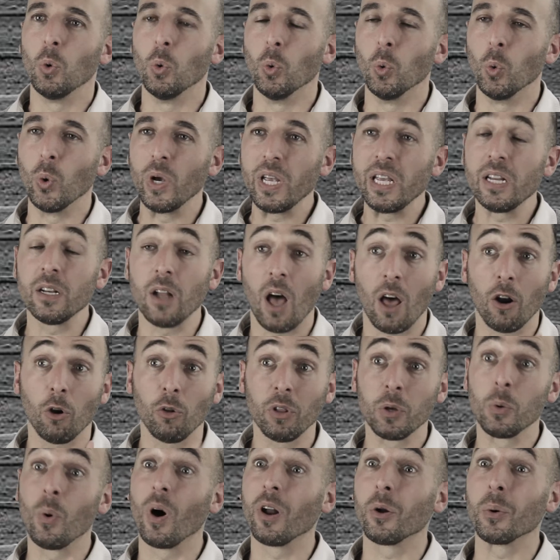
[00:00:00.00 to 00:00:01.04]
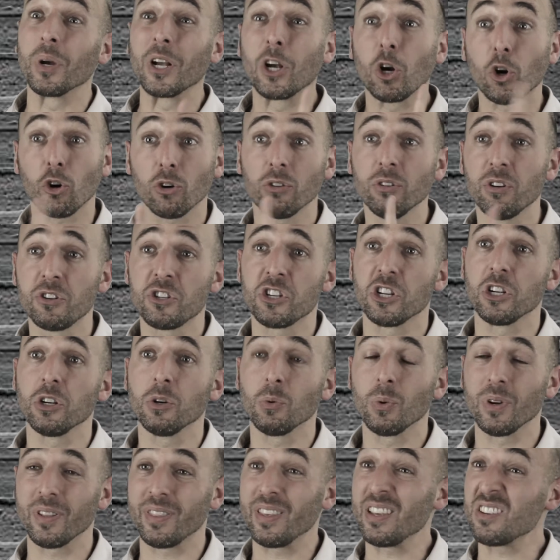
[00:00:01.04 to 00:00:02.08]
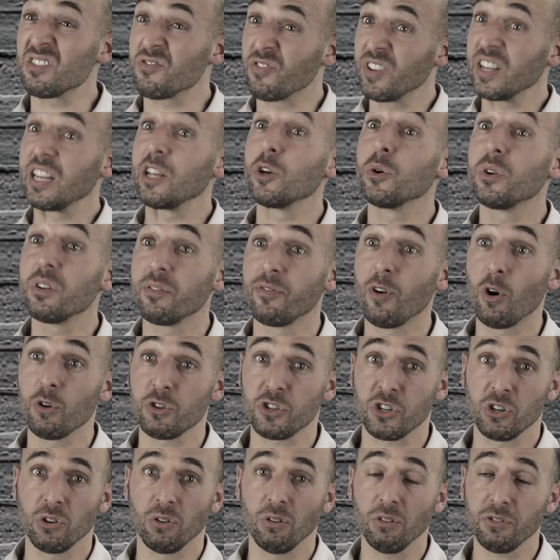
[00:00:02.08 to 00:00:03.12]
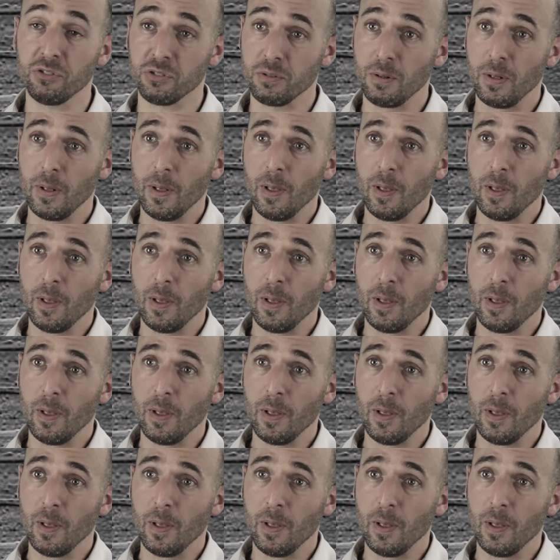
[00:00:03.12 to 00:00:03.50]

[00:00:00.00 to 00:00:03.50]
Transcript: we not only want to encourage you with these video devotionals,